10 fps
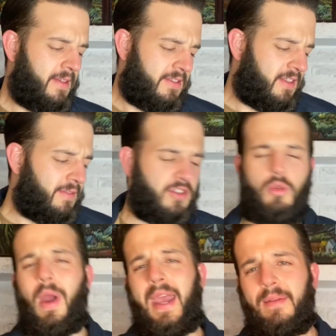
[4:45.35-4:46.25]
Stuff is
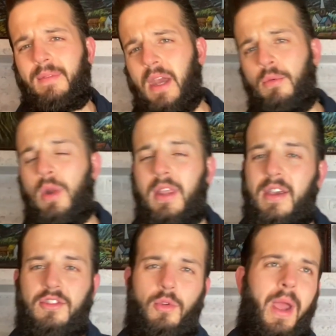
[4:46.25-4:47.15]
great. It really
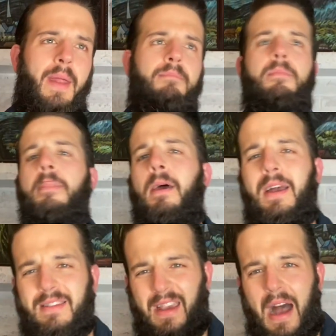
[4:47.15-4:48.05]
is great.
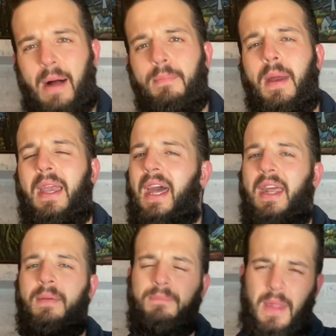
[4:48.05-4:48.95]
It's compliment
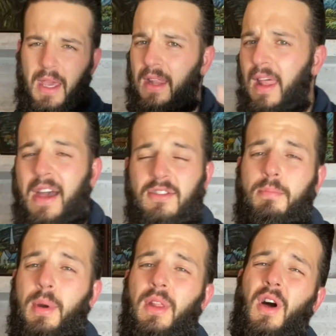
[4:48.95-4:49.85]
getting. It lasts a
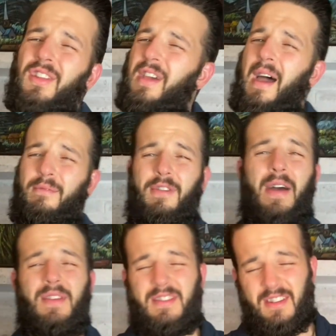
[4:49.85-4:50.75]
pretty long time,
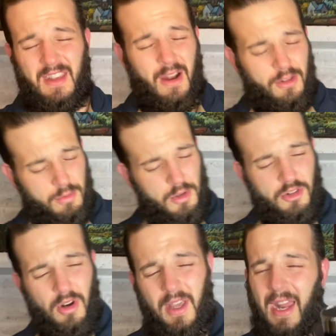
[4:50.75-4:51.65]
five to six hours is what
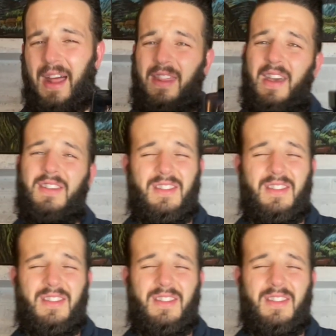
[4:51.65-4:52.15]
you're gonna get on this.